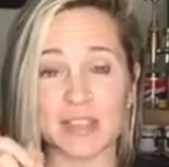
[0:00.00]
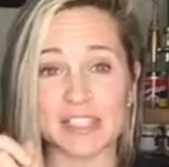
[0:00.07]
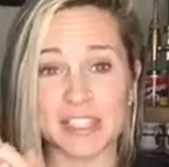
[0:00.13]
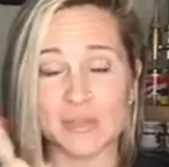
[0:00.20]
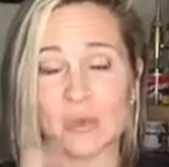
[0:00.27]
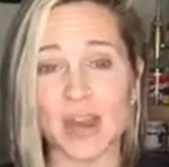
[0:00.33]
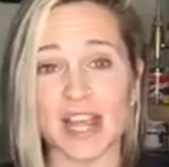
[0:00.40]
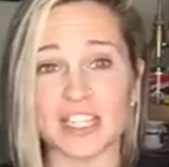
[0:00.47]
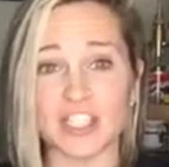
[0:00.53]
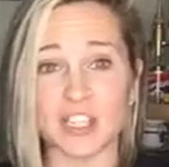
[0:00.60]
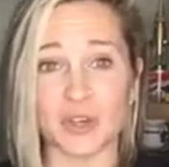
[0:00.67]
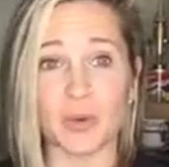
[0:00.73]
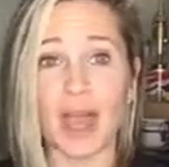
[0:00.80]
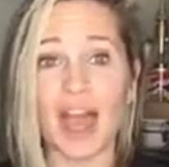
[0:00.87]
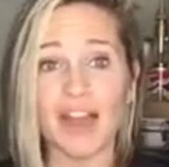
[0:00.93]
This is what I
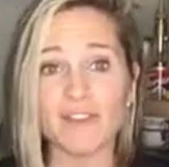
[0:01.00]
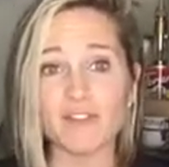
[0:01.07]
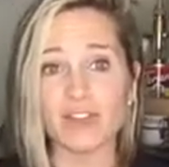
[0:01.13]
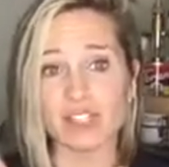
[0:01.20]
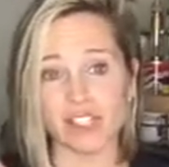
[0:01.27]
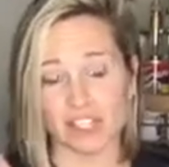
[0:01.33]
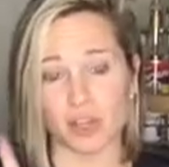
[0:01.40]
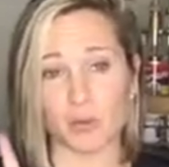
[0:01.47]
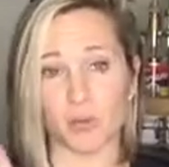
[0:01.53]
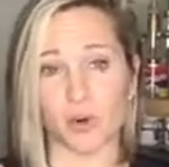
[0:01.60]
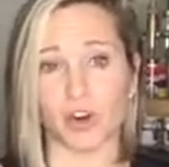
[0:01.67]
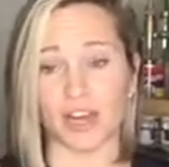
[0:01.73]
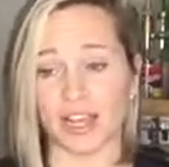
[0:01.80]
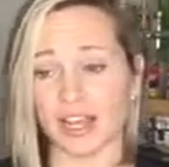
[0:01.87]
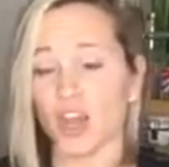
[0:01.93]
do every single
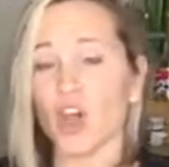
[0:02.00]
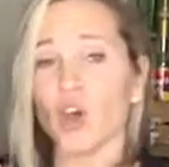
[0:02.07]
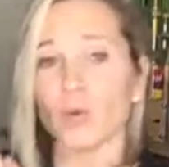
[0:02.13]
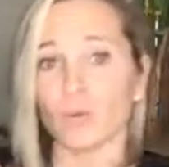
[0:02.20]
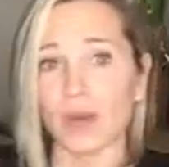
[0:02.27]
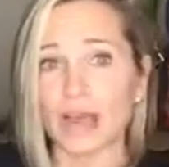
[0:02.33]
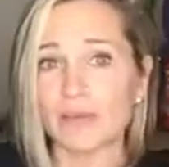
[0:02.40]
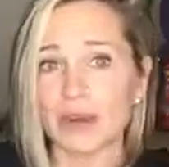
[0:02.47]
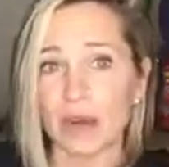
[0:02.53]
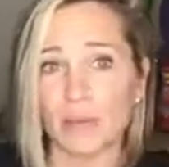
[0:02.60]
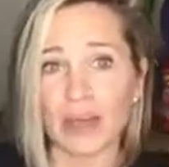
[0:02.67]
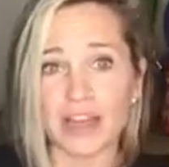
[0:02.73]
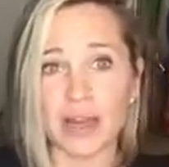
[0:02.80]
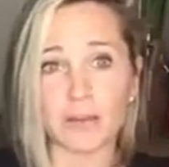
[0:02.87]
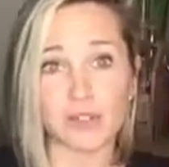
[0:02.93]
morning right when I
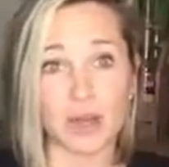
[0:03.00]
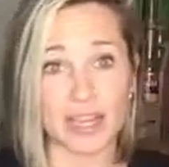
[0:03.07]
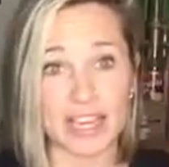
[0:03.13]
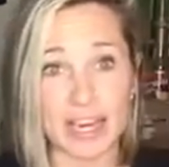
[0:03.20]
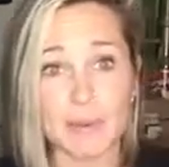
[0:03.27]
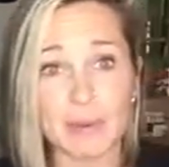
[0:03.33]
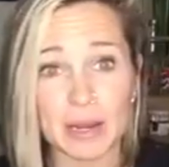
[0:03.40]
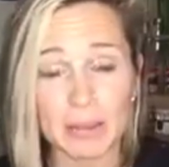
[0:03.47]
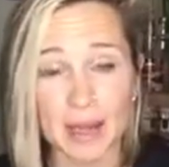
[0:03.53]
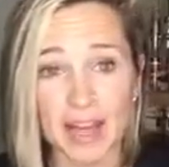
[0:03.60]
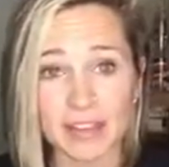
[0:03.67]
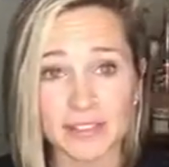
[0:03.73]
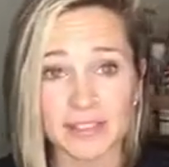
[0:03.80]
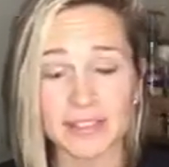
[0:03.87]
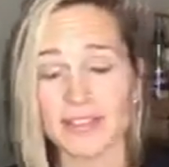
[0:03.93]
wake up. So I get up out of
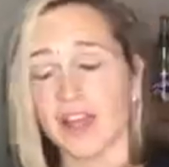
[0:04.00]
bed,